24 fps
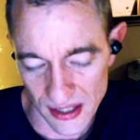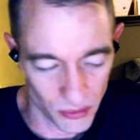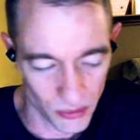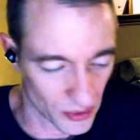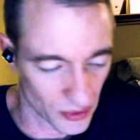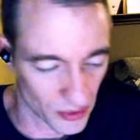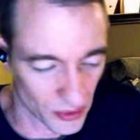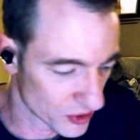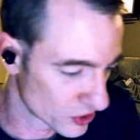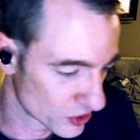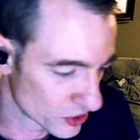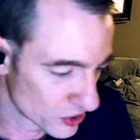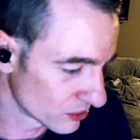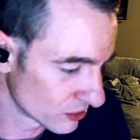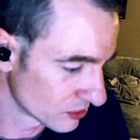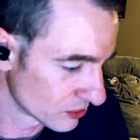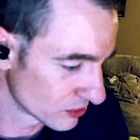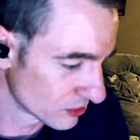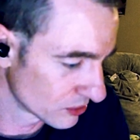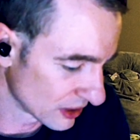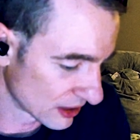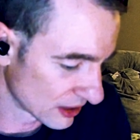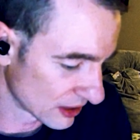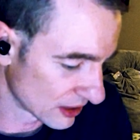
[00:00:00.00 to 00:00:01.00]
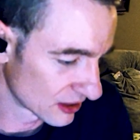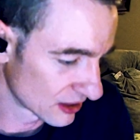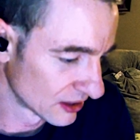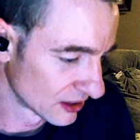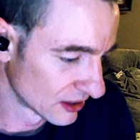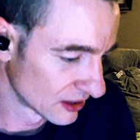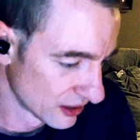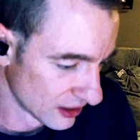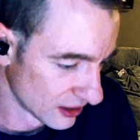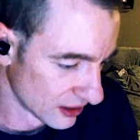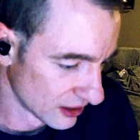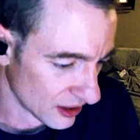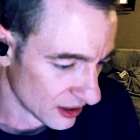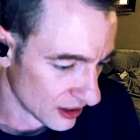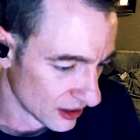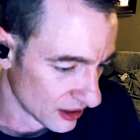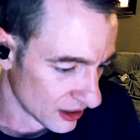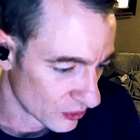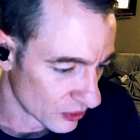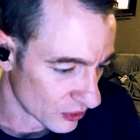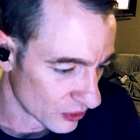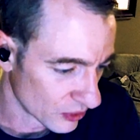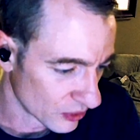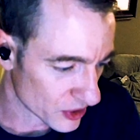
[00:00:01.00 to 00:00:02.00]
What would you
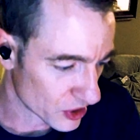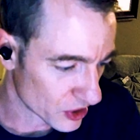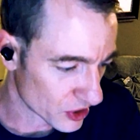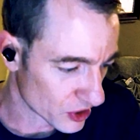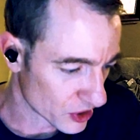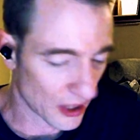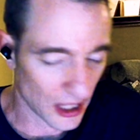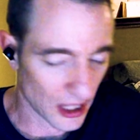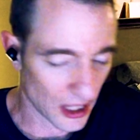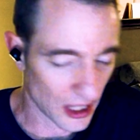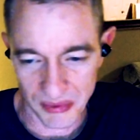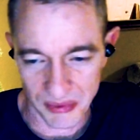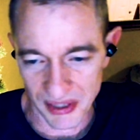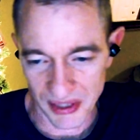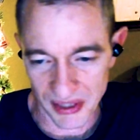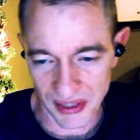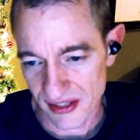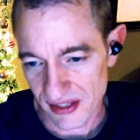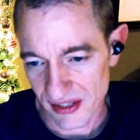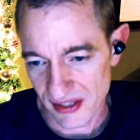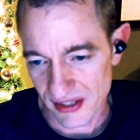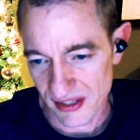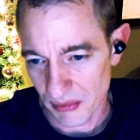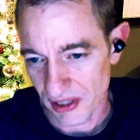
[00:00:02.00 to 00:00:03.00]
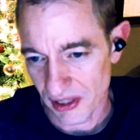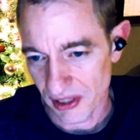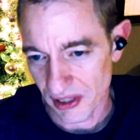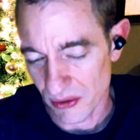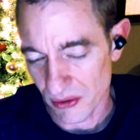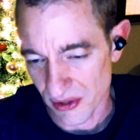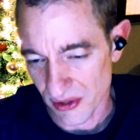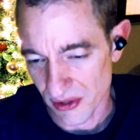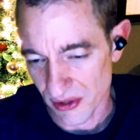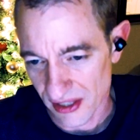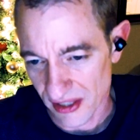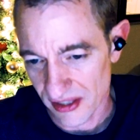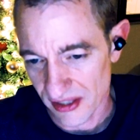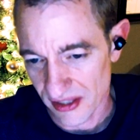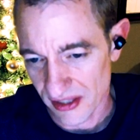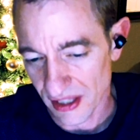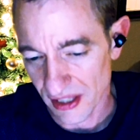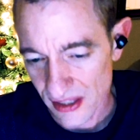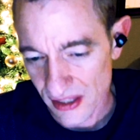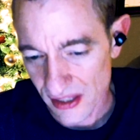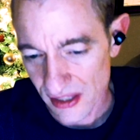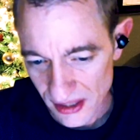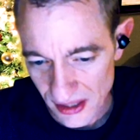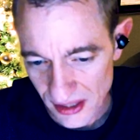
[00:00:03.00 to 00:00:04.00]
recommend to somebody who's listening
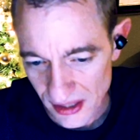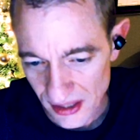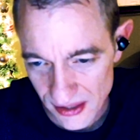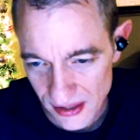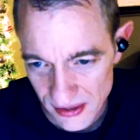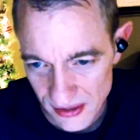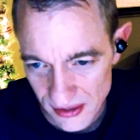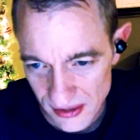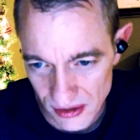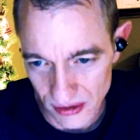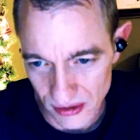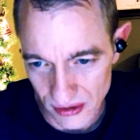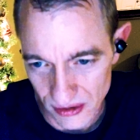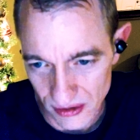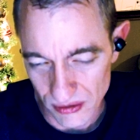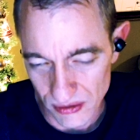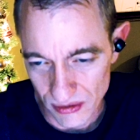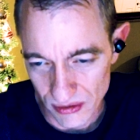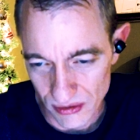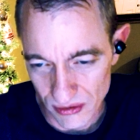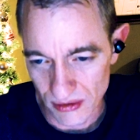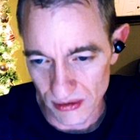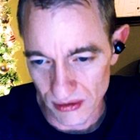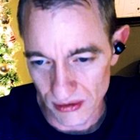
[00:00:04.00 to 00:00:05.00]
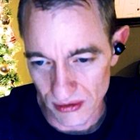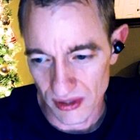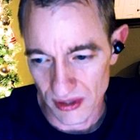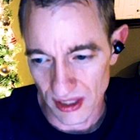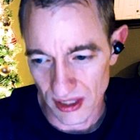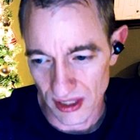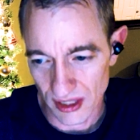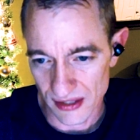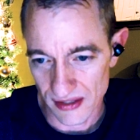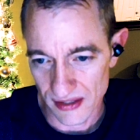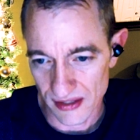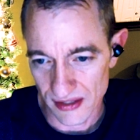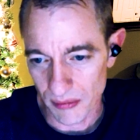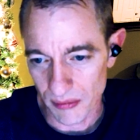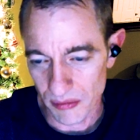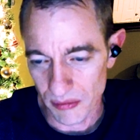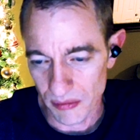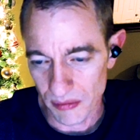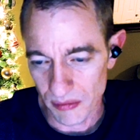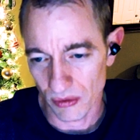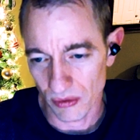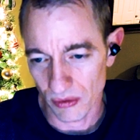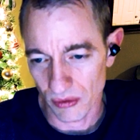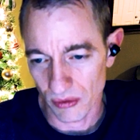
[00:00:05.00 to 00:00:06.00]
to this do to take a step
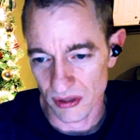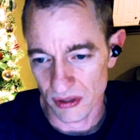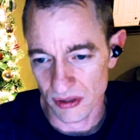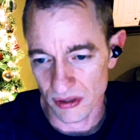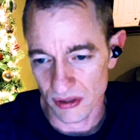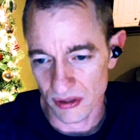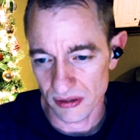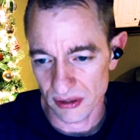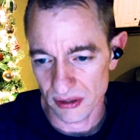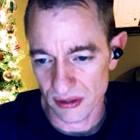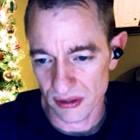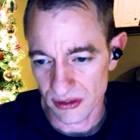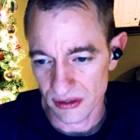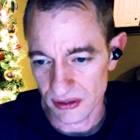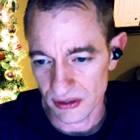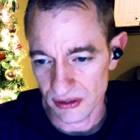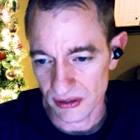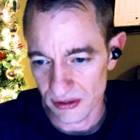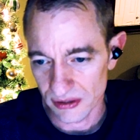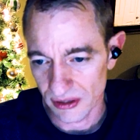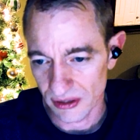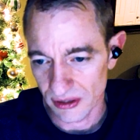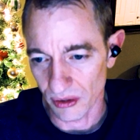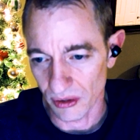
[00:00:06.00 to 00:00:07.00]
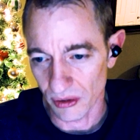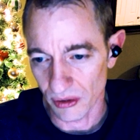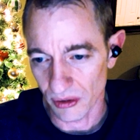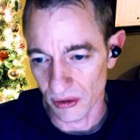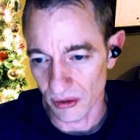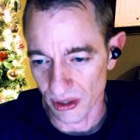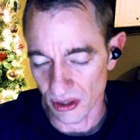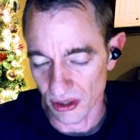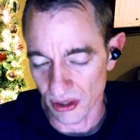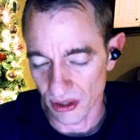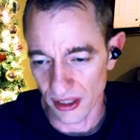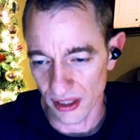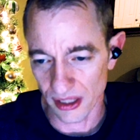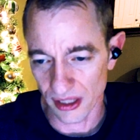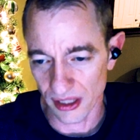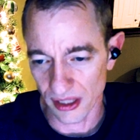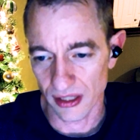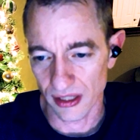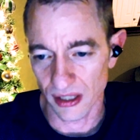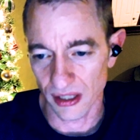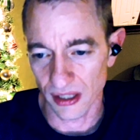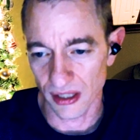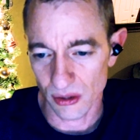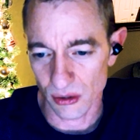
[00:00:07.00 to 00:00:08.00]
toward, learning
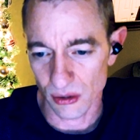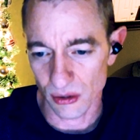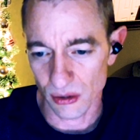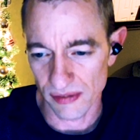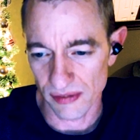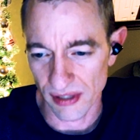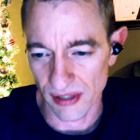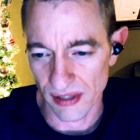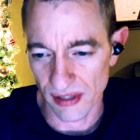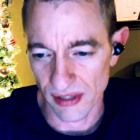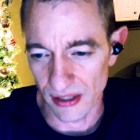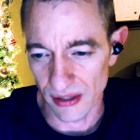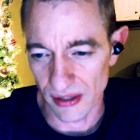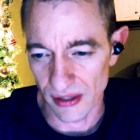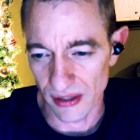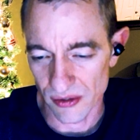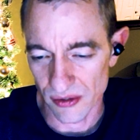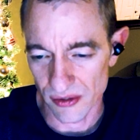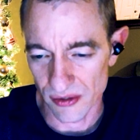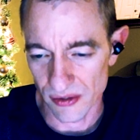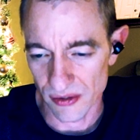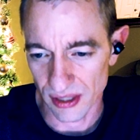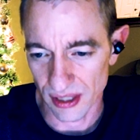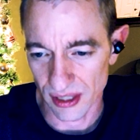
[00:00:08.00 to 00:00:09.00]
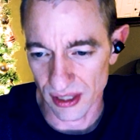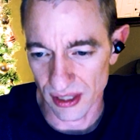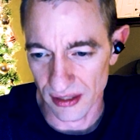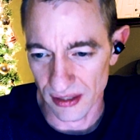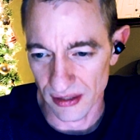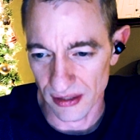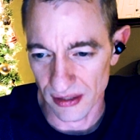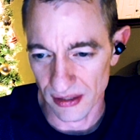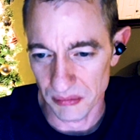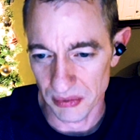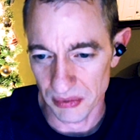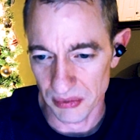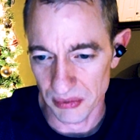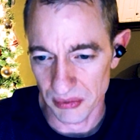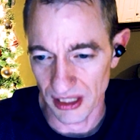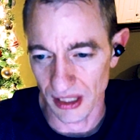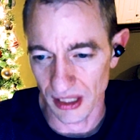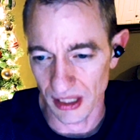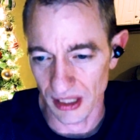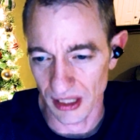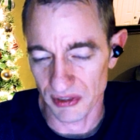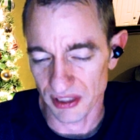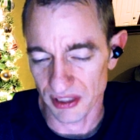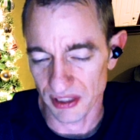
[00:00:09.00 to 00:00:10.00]
their core values and being
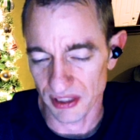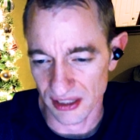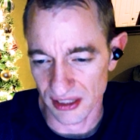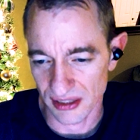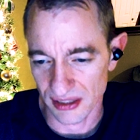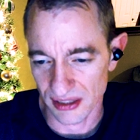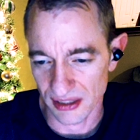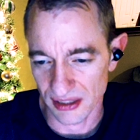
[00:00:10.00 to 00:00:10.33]
able to,